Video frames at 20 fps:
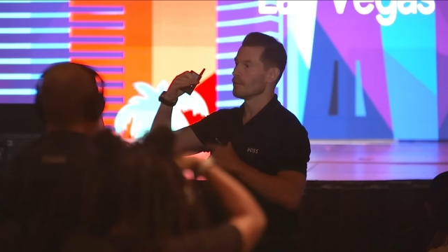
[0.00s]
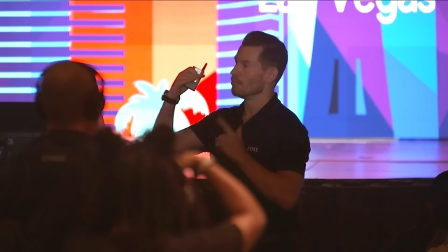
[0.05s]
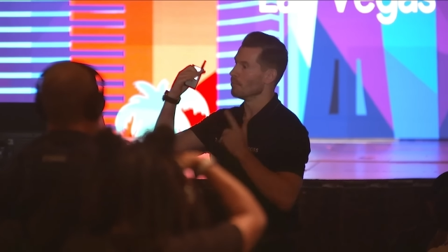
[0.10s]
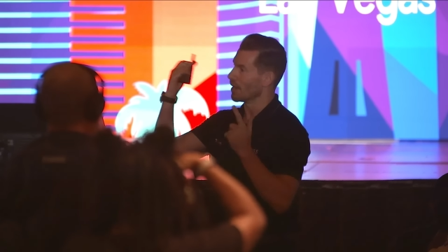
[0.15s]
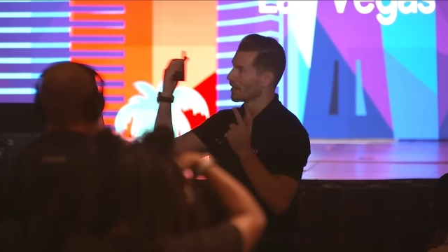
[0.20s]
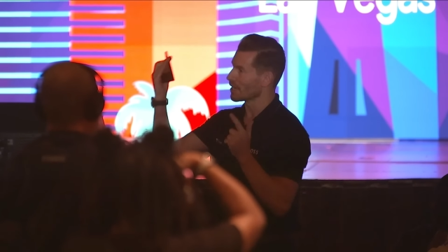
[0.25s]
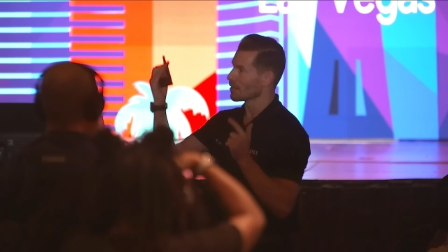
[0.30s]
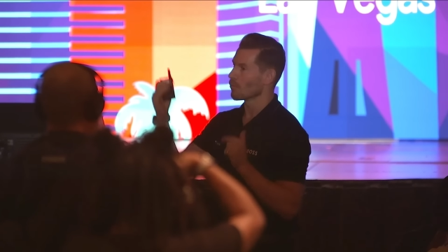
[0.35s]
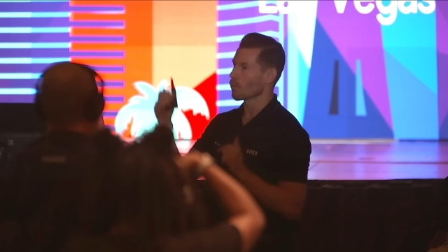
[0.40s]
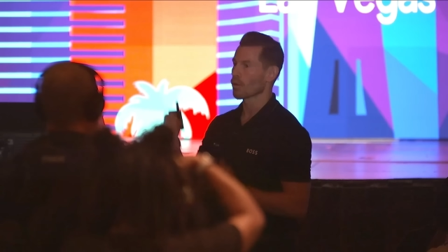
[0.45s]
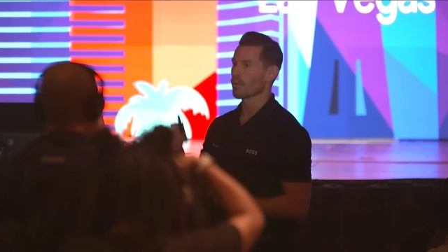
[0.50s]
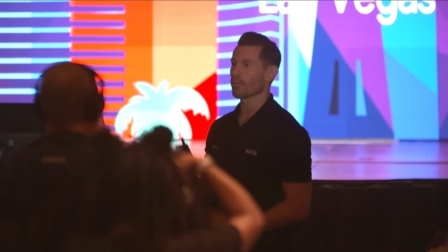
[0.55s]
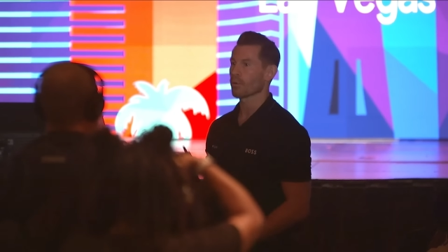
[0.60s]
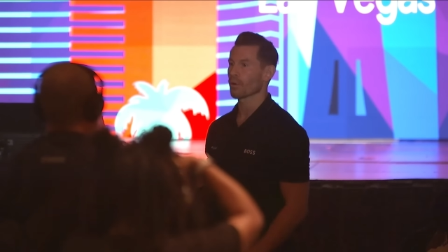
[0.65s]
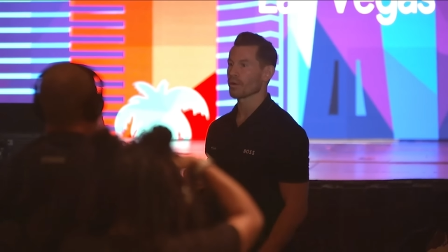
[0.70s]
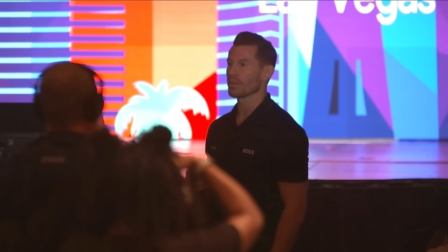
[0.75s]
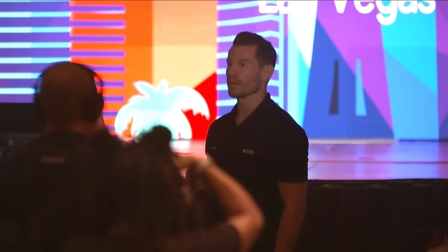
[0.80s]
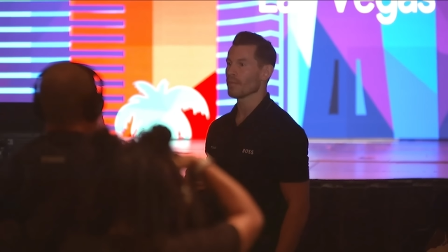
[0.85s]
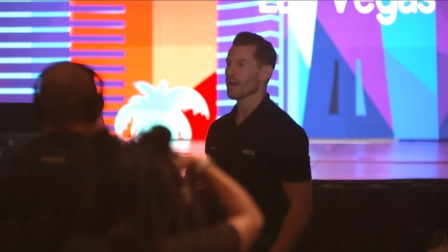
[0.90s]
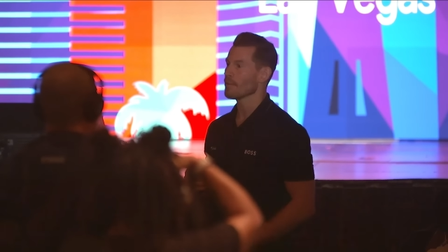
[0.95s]
Make it more
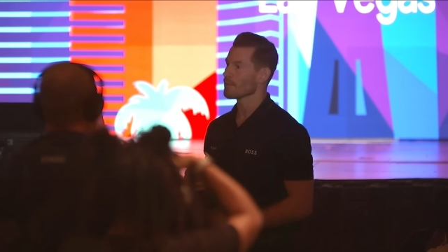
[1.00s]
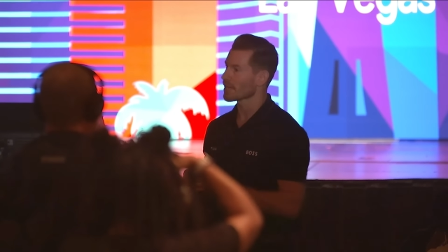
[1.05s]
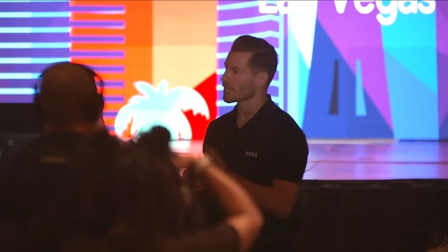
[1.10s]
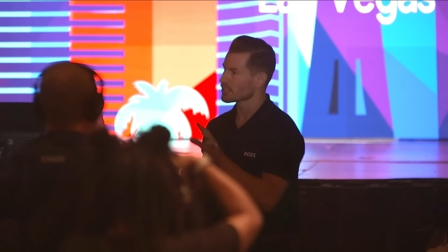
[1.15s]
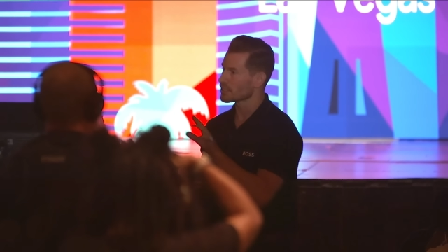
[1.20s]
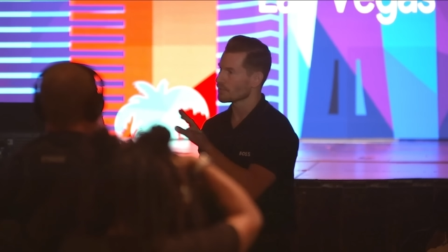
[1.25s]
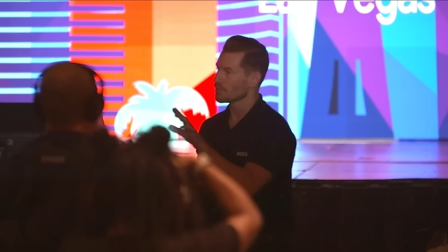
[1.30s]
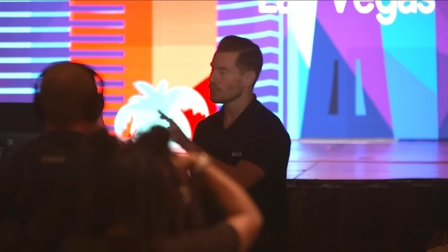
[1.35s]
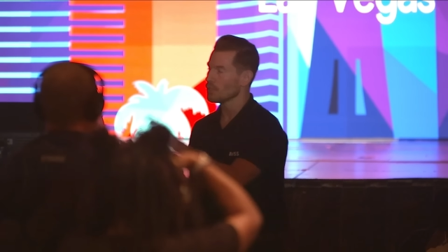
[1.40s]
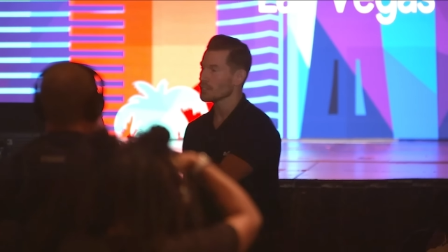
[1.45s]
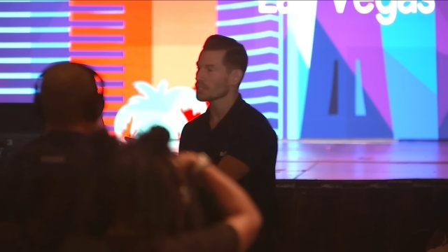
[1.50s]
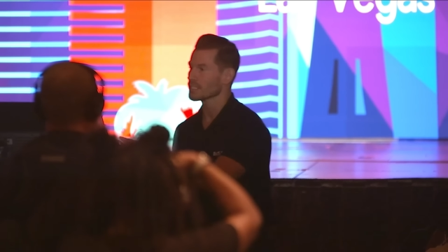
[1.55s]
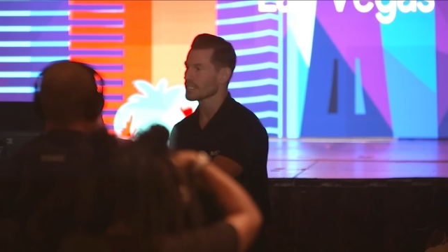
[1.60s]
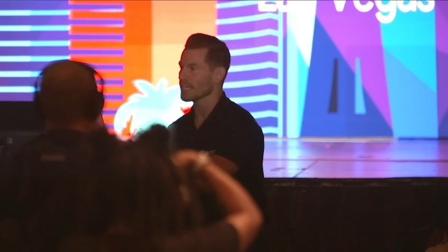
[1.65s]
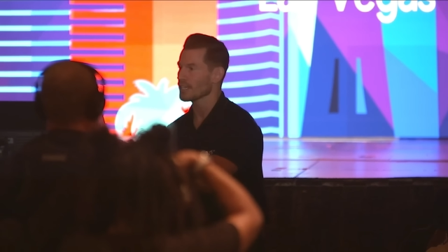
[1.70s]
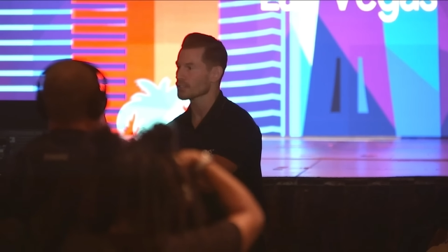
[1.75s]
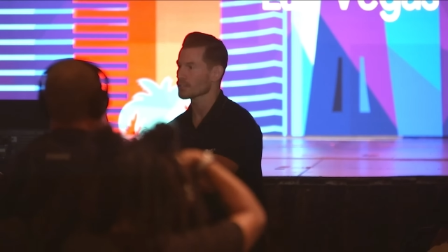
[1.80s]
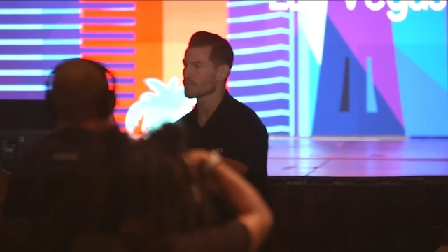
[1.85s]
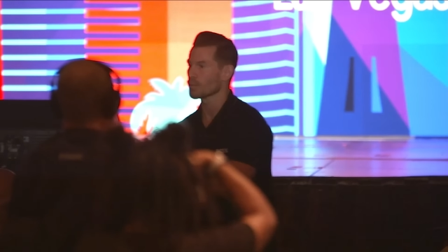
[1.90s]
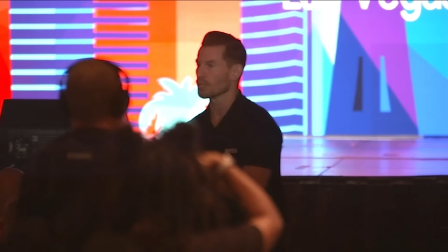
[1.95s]
important in their mind, because if you're a
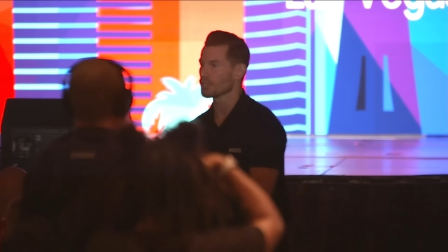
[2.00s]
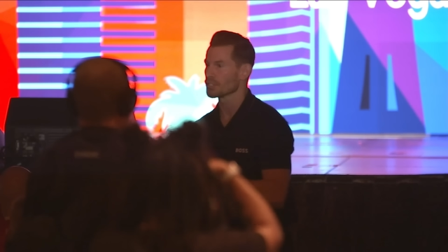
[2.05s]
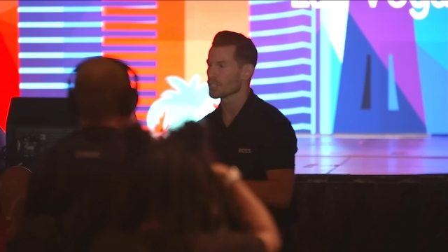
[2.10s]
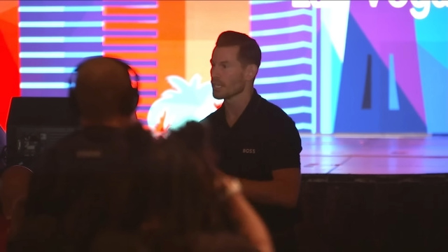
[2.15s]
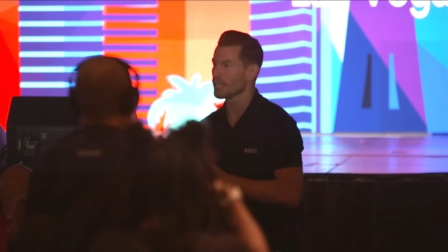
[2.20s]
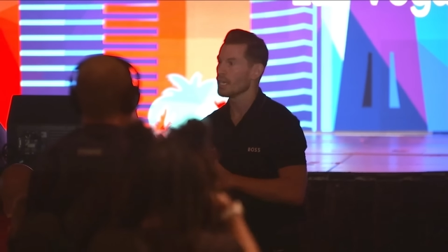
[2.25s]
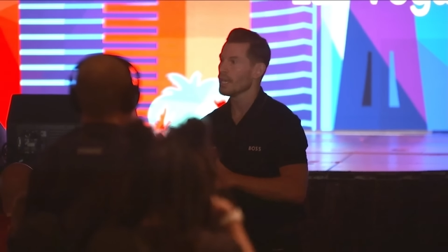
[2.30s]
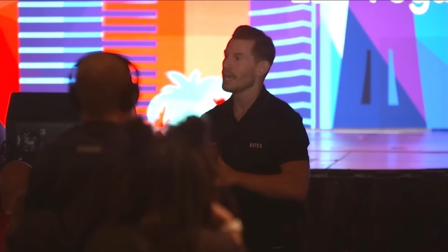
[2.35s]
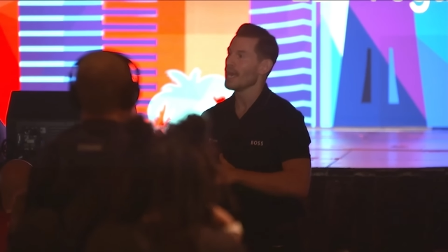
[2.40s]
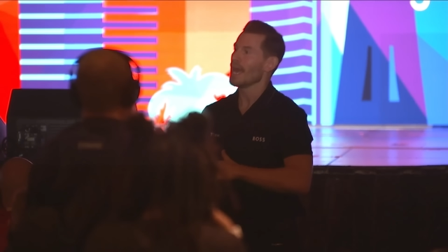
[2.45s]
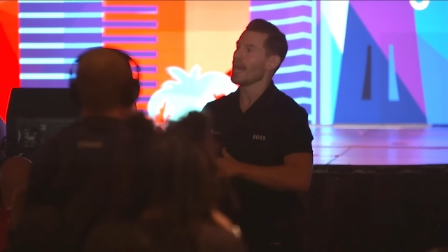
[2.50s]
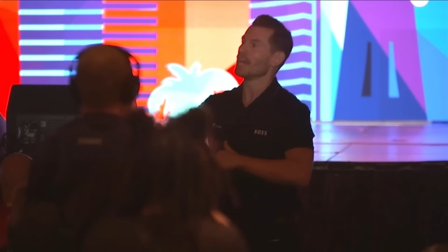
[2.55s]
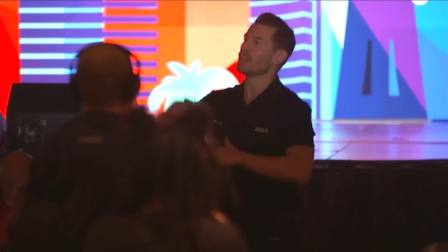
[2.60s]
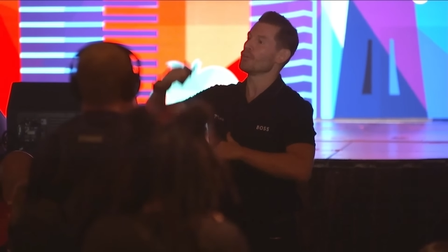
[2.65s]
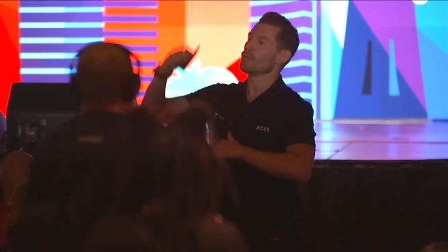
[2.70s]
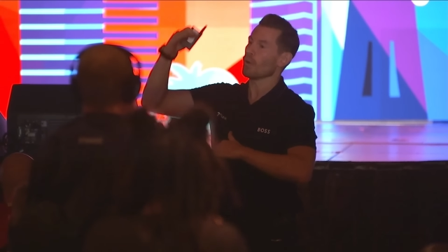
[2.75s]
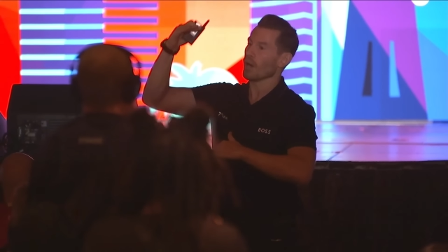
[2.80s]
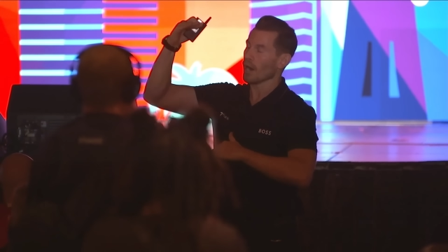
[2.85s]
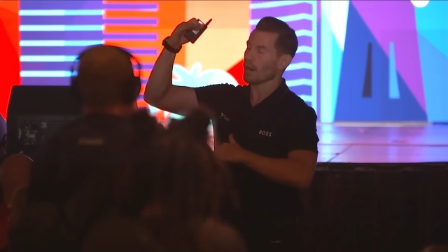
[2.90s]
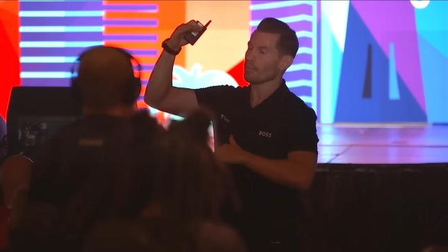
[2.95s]
salesperson and
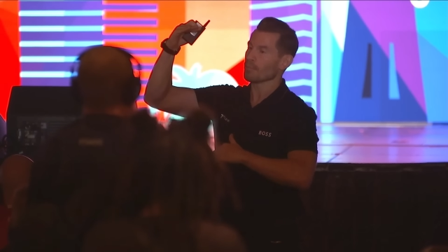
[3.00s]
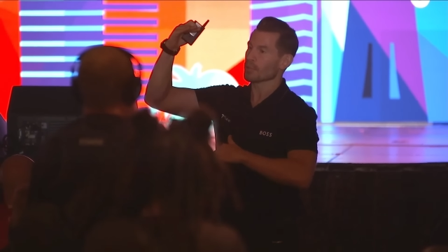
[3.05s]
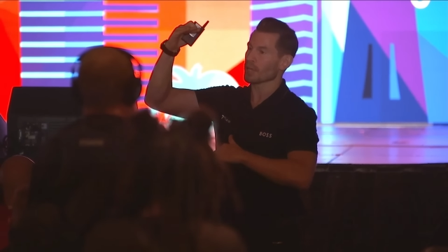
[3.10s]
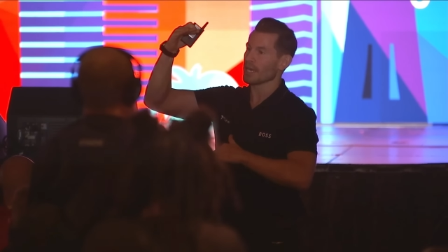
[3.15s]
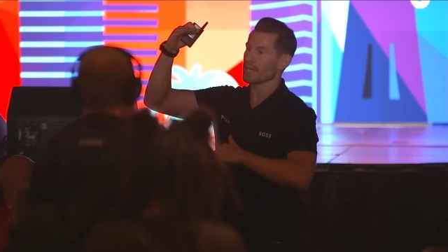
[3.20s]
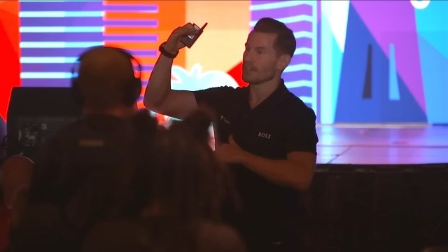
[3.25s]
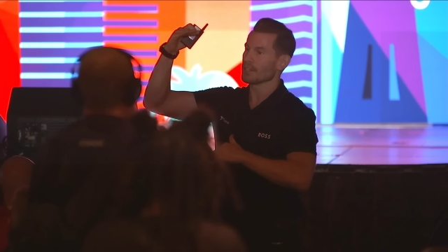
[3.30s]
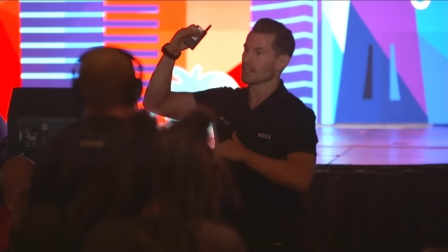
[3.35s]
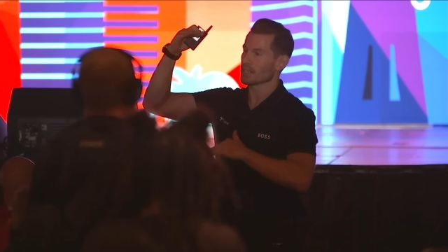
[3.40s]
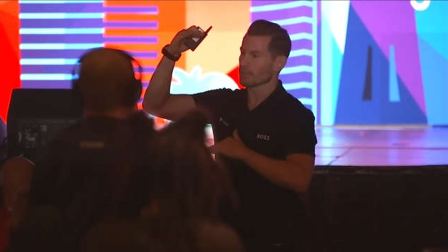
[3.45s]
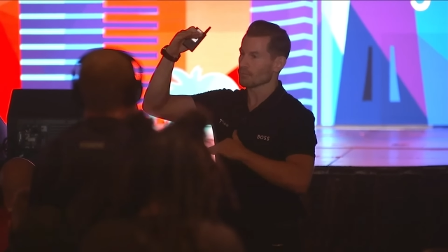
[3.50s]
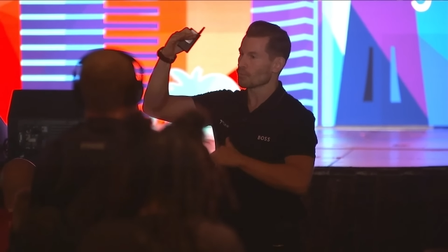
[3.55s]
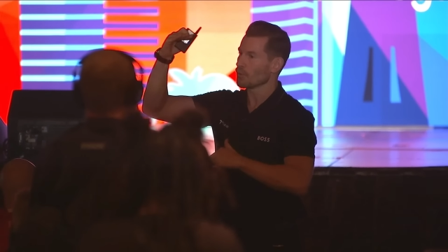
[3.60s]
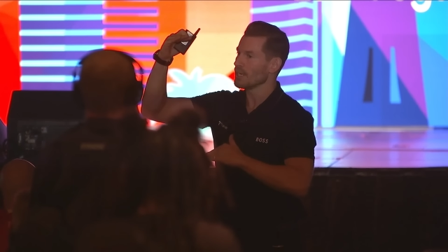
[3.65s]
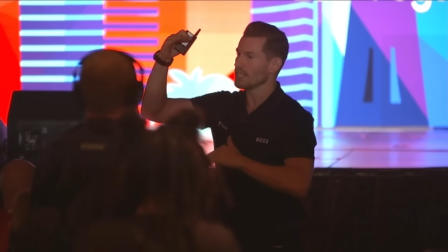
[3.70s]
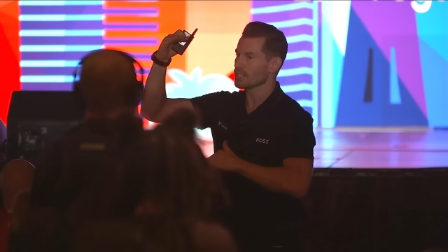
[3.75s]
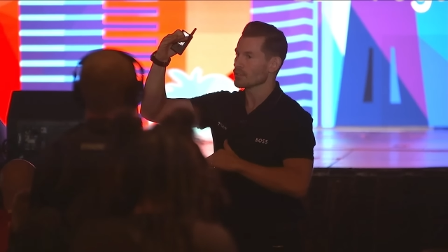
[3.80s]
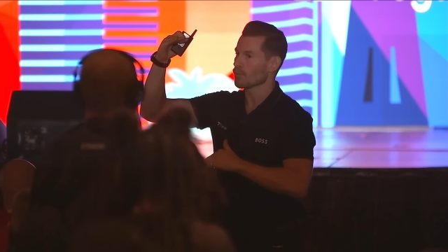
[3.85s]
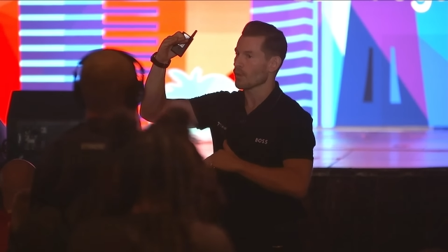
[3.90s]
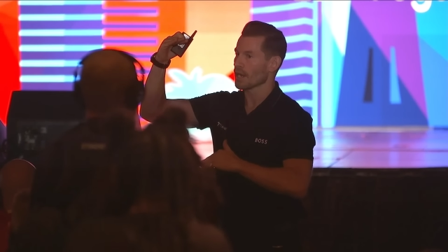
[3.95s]
you upplay the
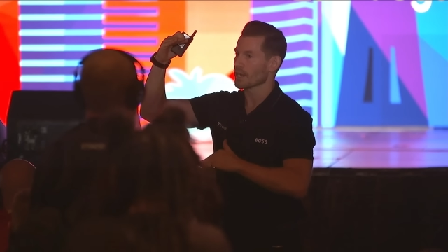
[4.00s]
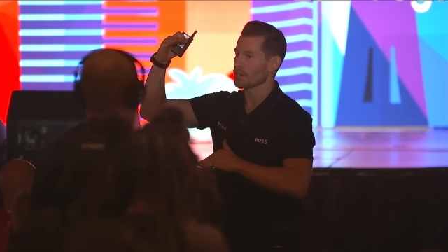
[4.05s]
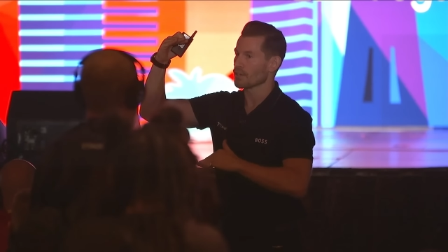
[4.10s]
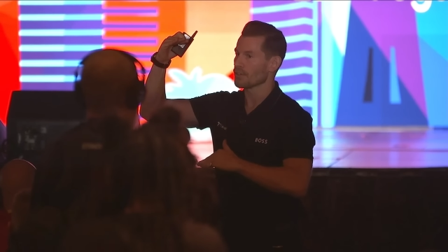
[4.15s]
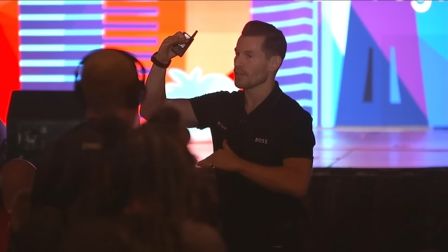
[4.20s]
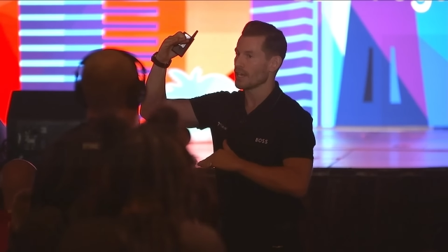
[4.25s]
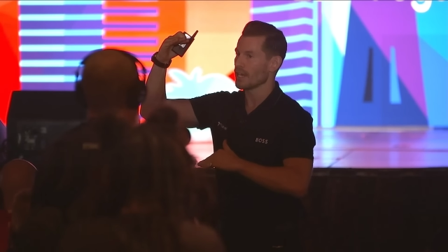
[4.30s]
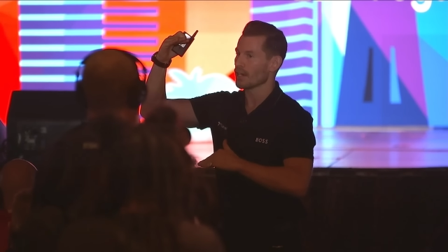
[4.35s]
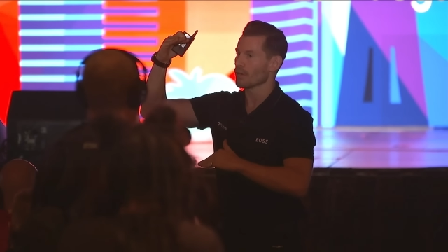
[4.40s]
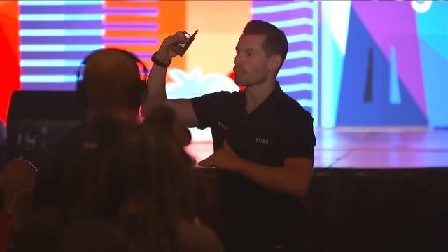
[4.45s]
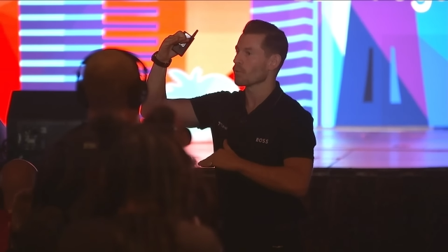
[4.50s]
reason why you're there,